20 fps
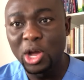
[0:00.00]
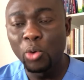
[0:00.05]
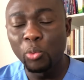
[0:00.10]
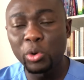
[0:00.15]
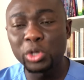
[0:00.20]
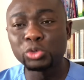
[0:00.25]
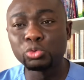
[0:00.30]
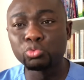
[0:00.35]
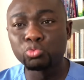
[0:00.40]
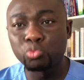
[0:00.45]

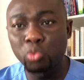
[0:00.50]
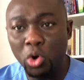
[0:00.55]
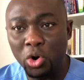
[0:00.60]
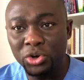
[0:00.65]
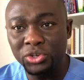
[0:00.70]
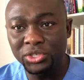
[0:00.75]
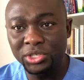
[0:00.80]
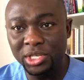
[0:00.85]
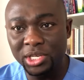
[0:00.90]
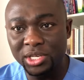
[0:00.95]
which
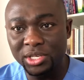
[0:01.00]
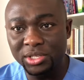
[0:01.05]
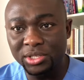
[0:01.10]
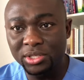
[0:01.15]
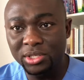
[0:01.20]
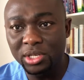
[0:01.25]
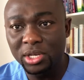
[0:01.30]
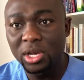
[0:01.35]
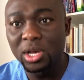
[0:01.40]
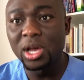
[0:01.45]

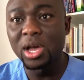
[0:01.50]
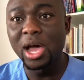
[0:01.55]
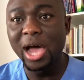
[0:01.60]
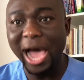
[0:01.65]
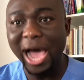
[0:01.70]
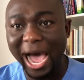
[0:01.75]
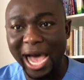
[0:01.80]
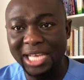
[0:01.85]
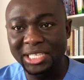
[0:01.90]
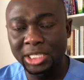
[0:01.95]
worsens
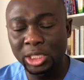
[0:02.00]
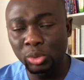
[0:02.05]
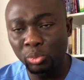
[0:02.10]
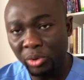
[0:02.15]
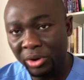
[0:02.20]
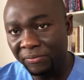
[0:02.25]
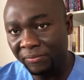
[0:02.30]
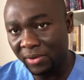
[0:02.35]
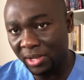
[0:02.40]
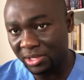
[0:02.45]
acid
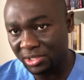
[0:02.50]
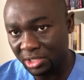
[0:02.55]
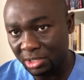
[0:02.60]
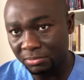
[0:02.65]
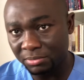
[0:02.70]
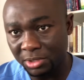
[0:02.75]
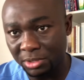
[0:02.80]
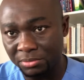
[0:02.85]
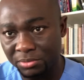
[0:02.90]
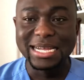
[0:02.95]
reflux
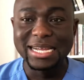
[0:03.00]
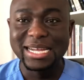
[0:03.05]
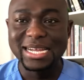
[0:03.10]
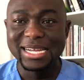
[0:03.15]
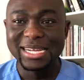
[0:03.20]
symptoms.